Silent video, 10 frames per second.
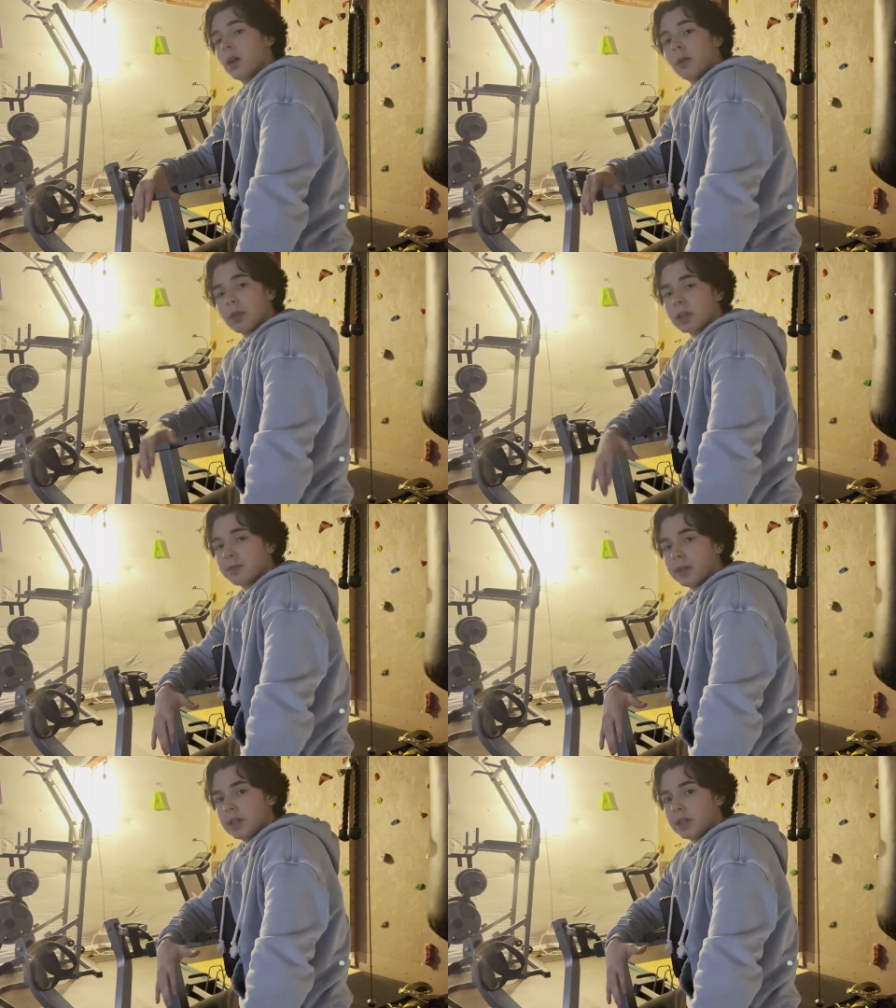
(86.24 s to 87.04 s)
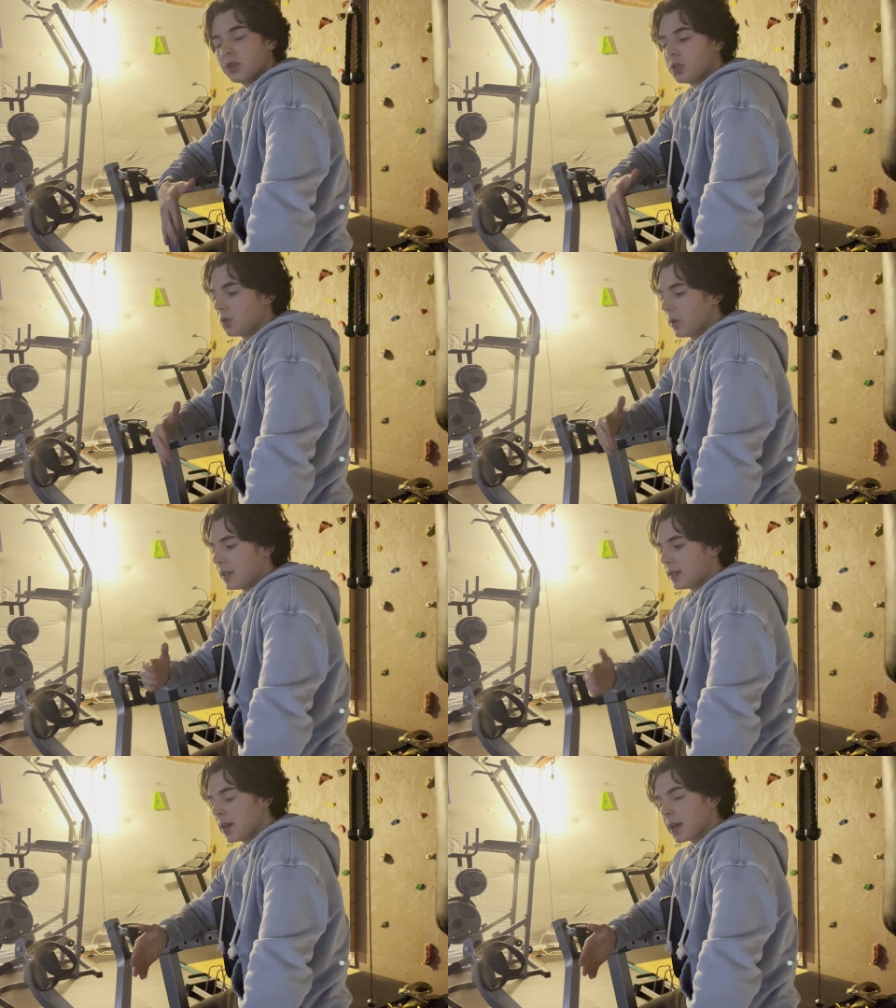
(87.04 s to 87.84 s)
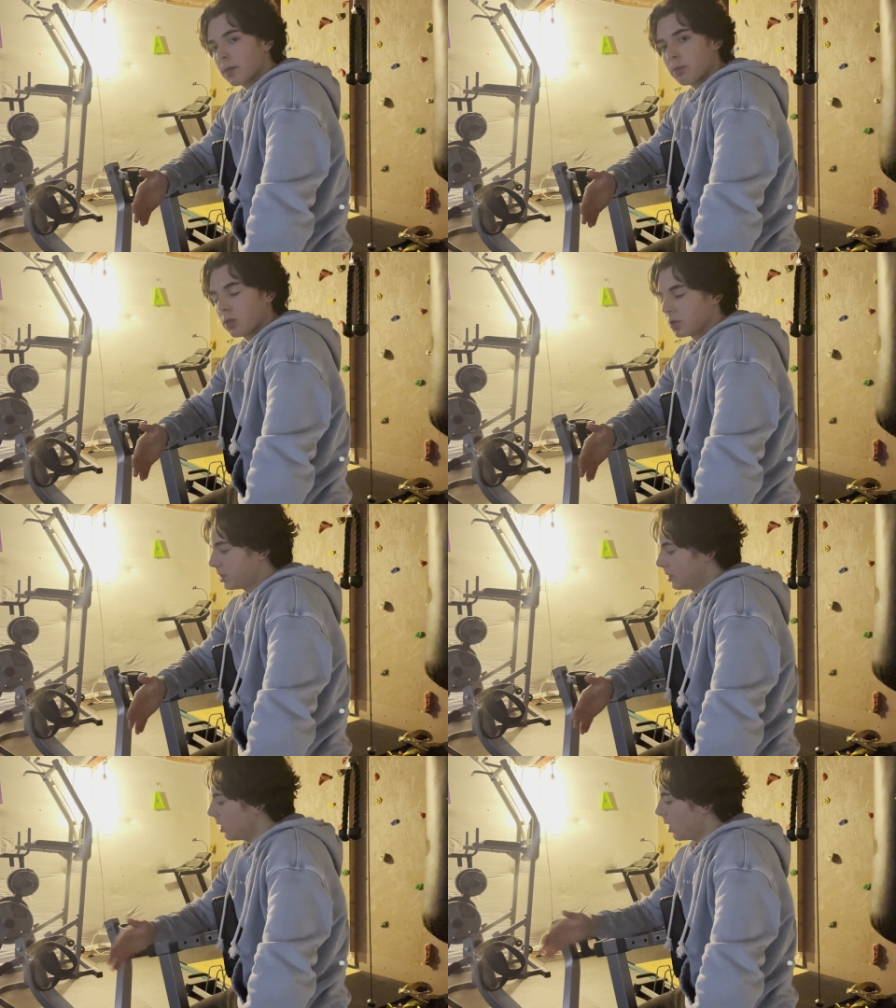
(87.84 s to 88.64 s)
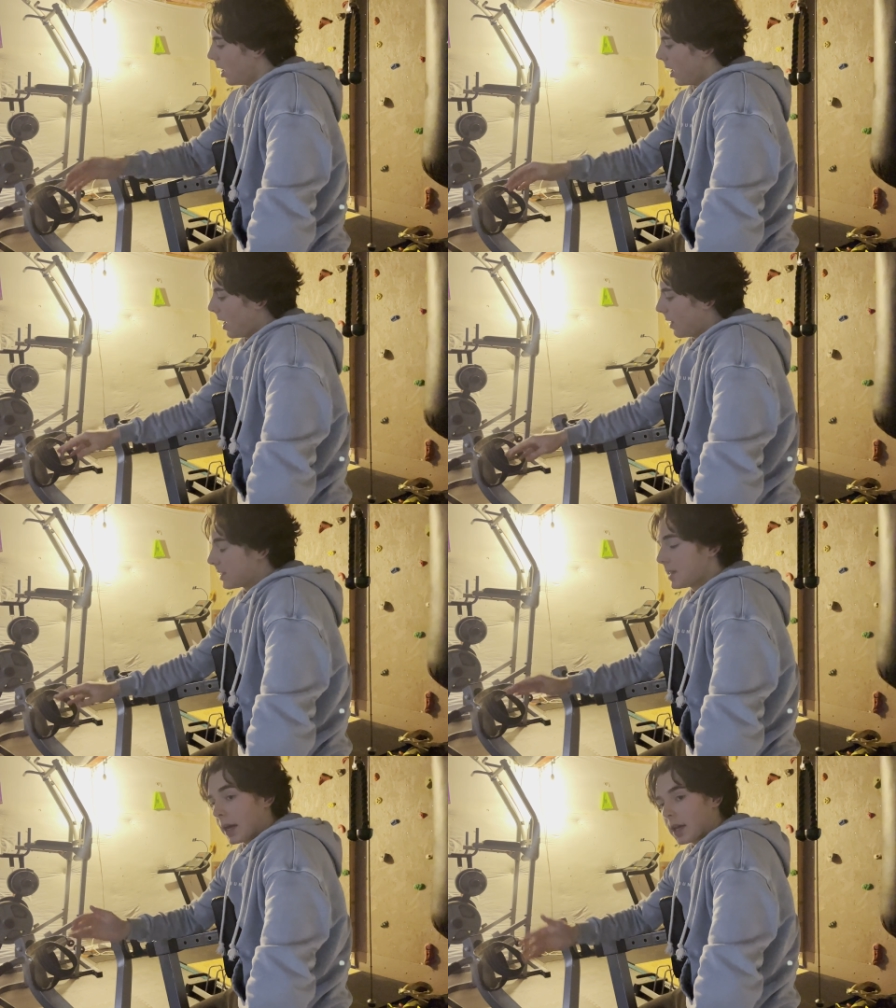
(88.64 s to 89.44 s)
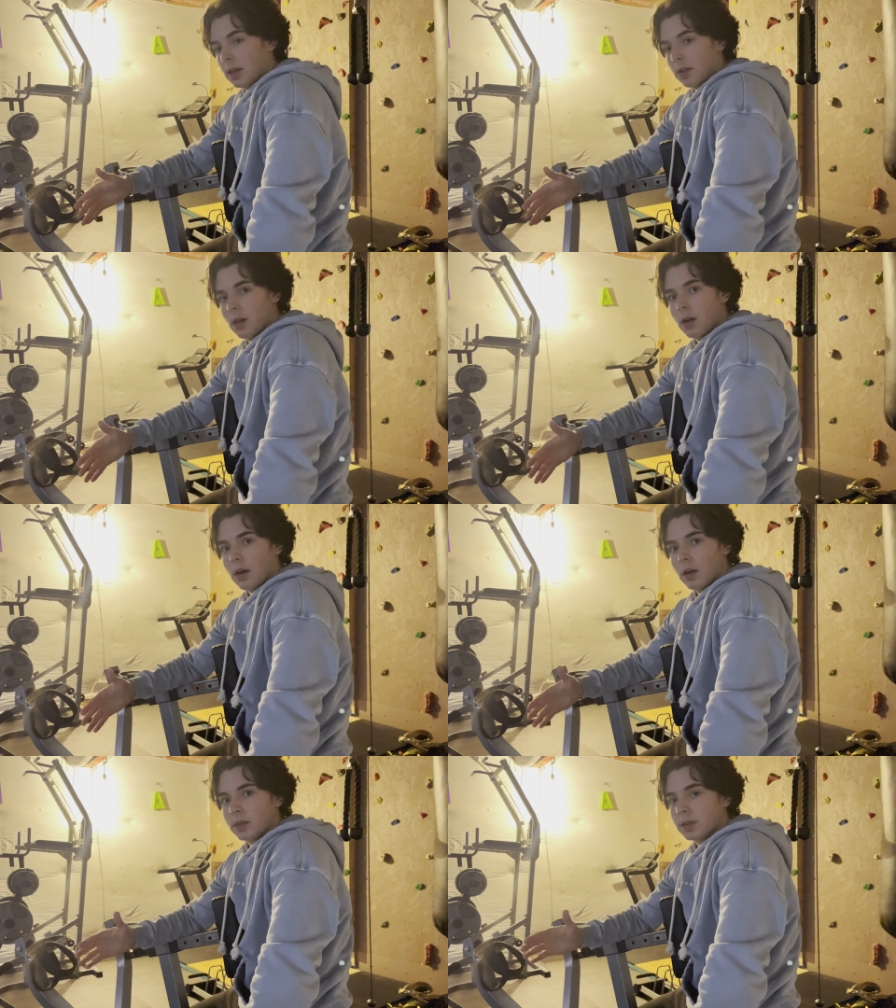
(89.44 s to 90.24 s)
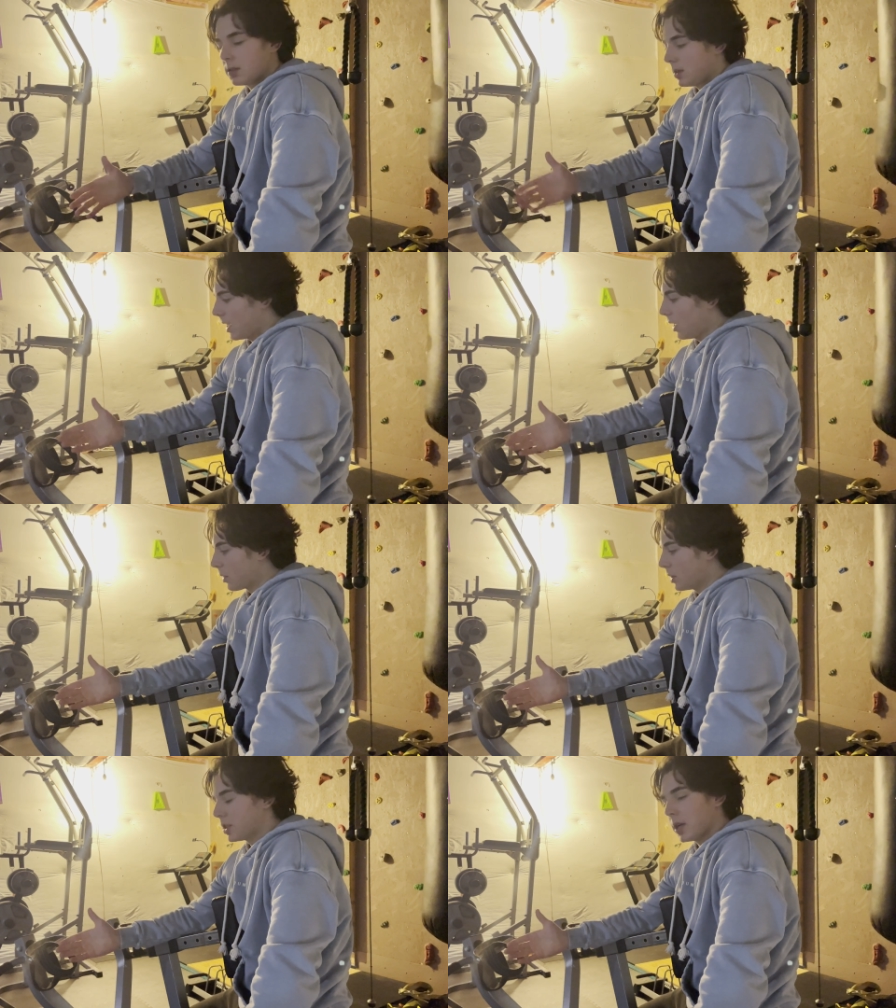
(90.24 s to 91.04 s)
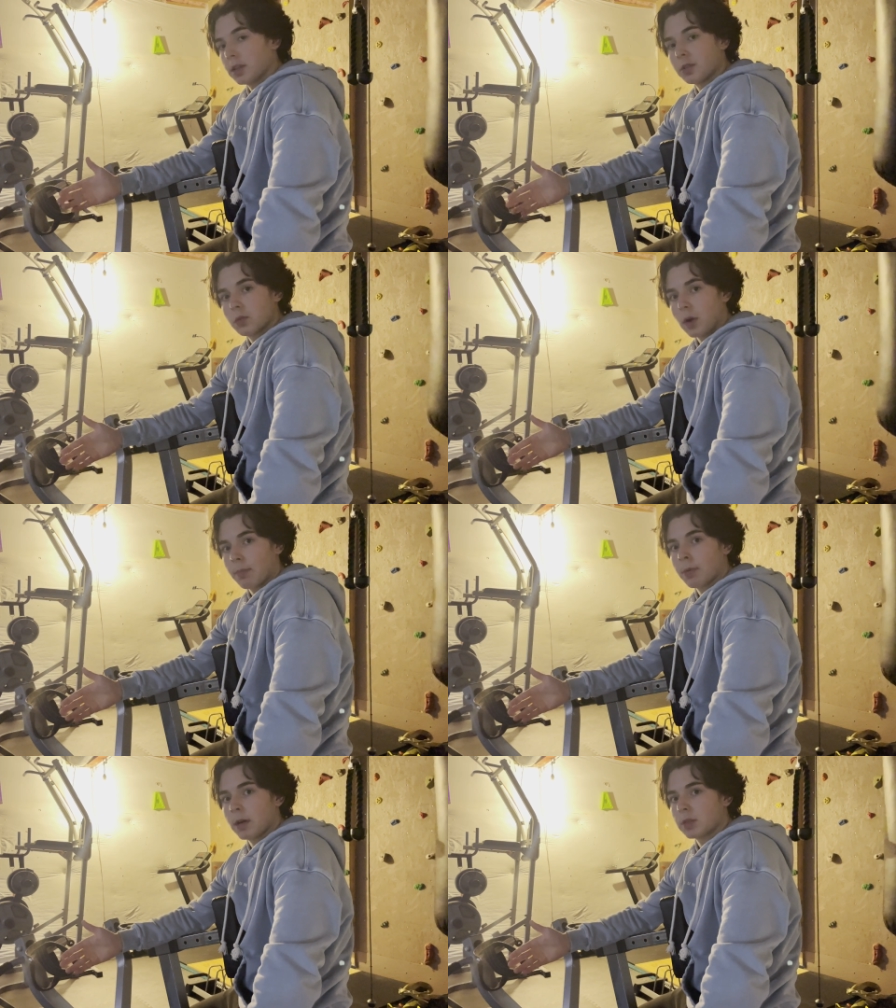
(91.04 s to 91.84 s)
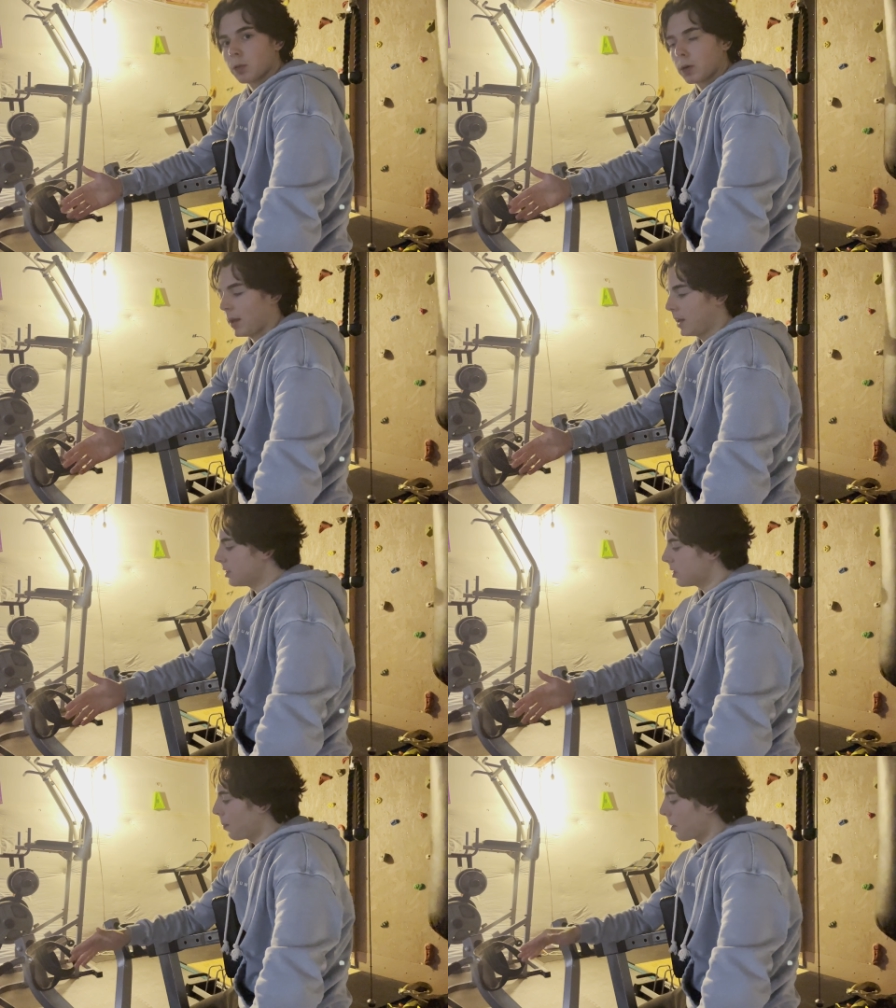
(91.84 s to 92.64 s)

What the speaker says: brings me into a second portion, and the second thing you can change to optimize more gains,